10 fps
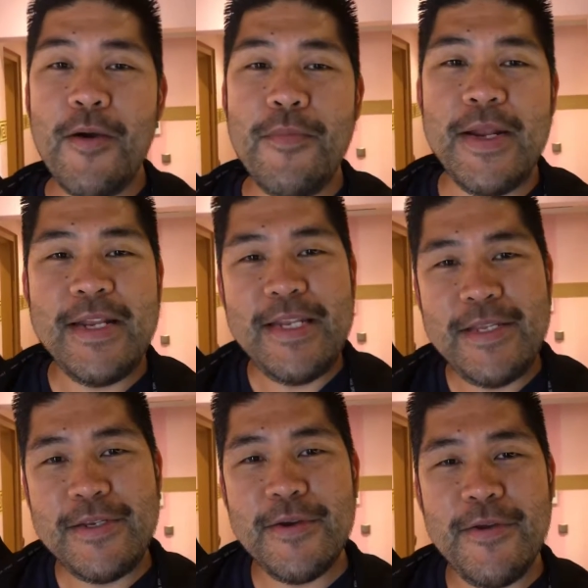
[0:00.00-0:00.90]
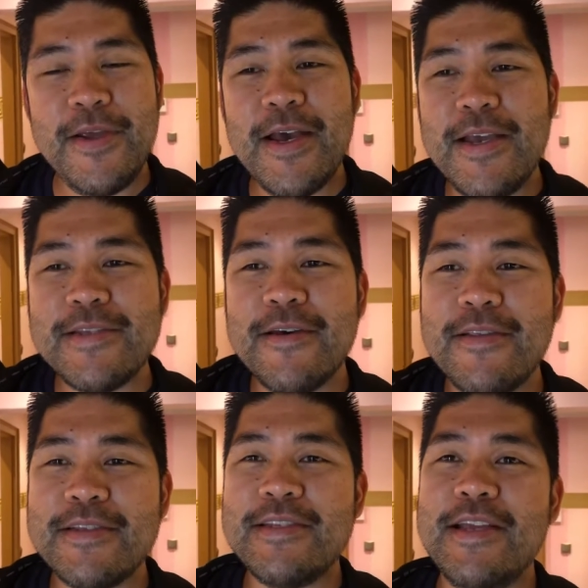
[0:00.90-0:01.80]
I need to show you guys all
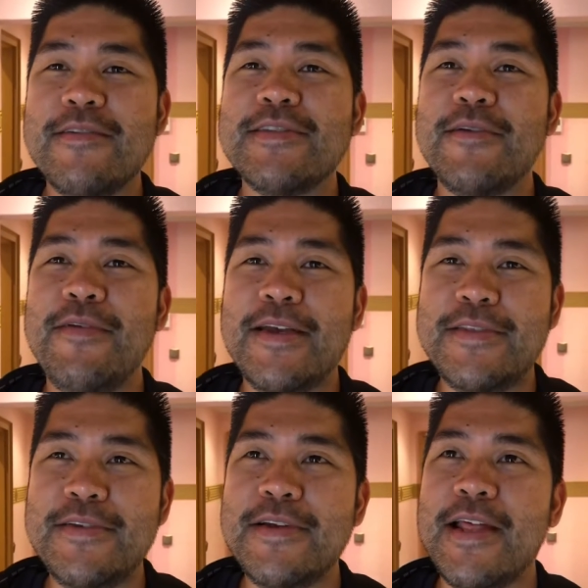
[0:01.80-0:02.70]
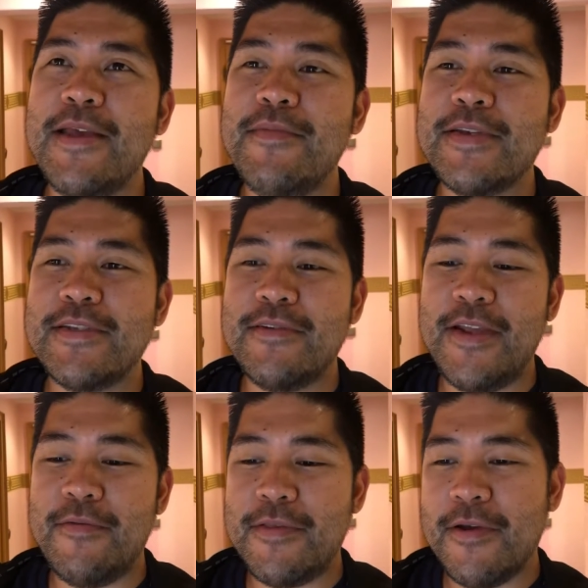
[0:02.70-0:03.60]
the stairs that we had to climb
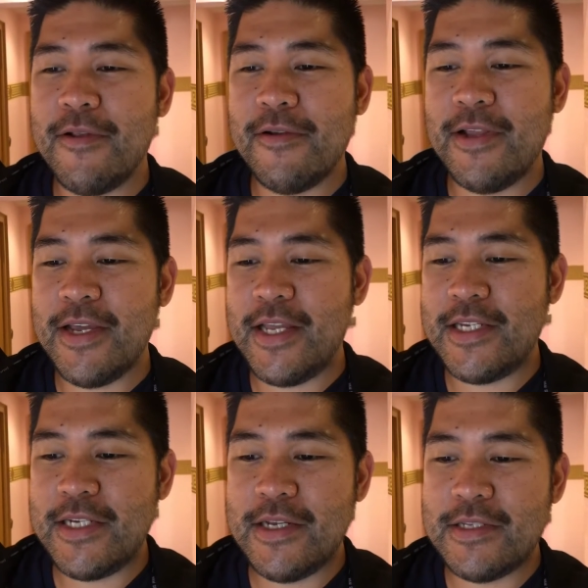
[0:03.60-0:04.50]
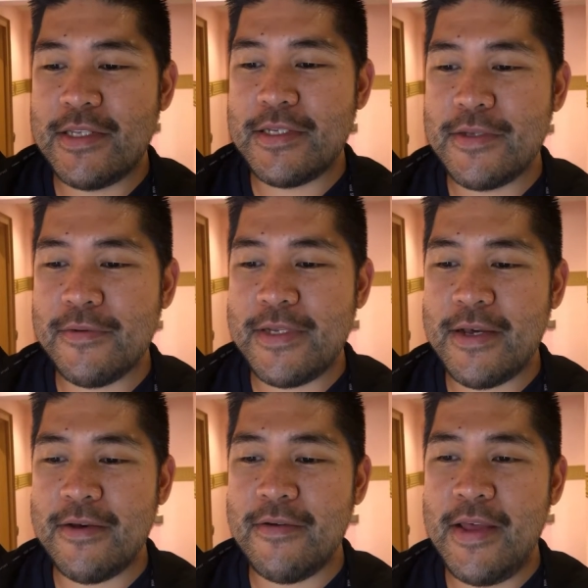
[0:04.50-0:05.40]
yesterday with all our luggage, because this
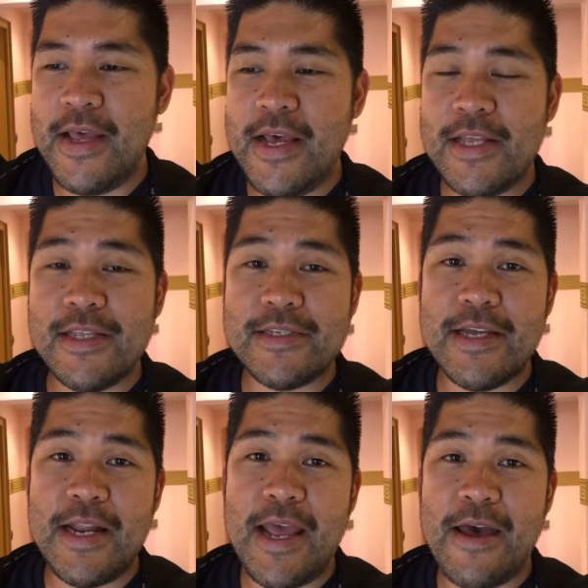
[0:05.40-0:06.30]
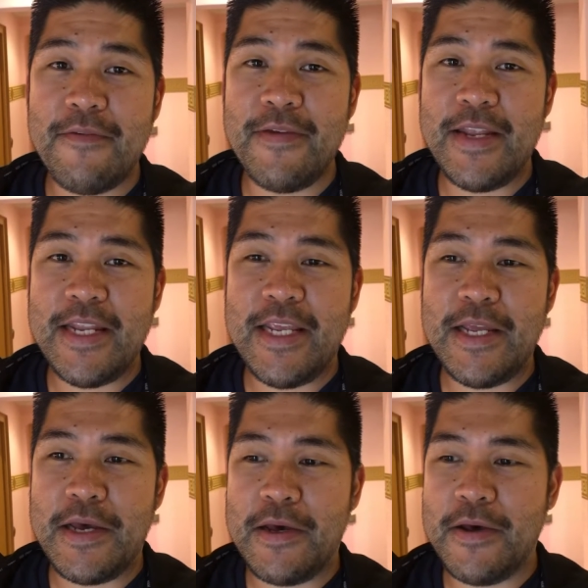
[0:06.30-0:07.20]
hotel does not have
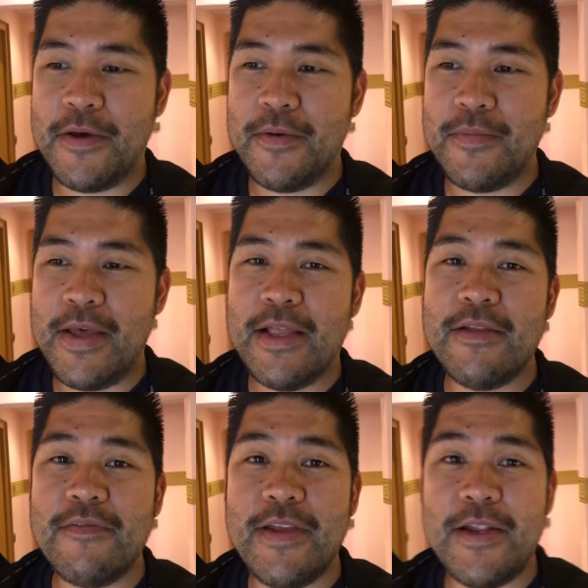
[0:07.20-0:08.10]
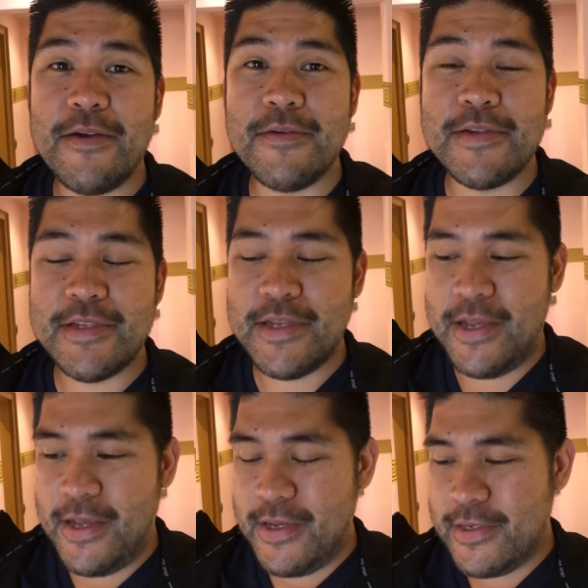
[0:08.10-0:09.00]
any elevators.
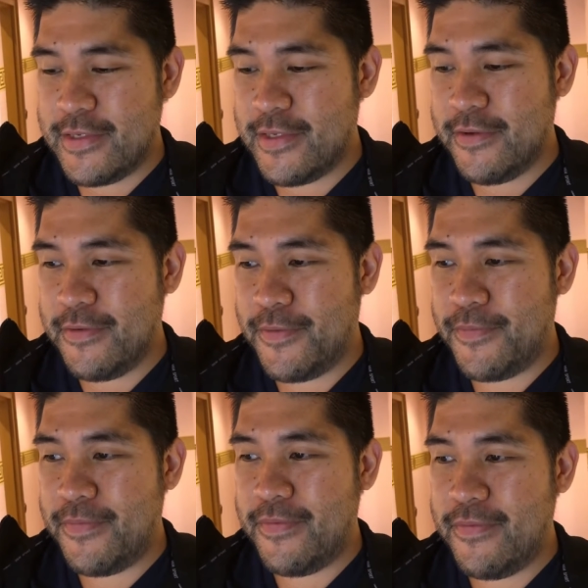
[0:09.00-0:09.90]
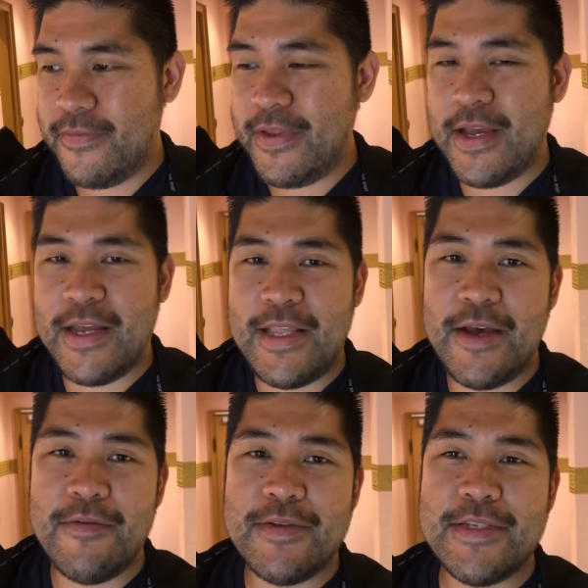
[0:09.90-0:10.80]
So yeah,
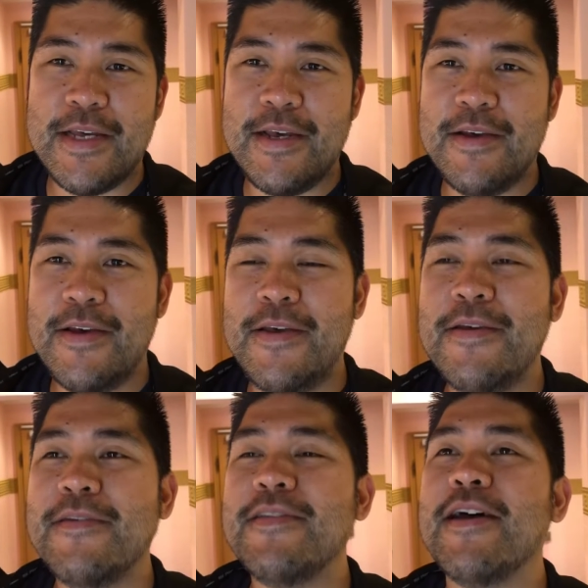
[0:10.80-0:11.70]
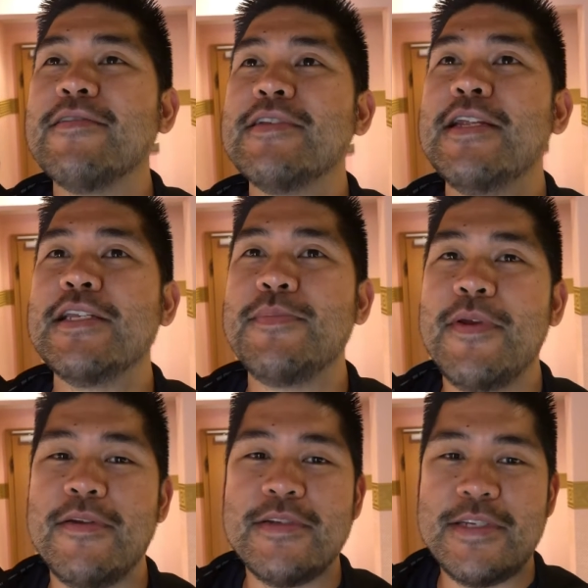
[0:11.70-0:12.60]
that was an
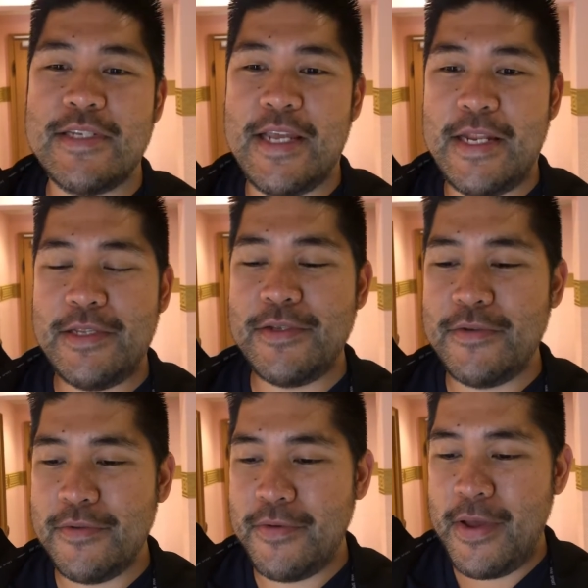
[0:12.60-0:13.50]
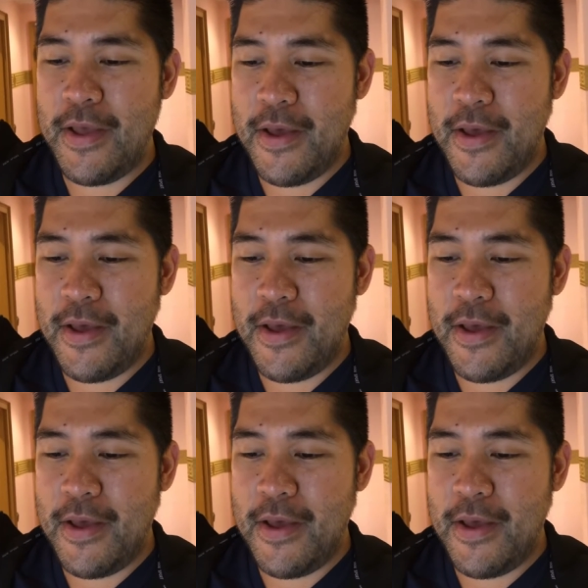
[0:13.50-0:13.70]
experience just getting to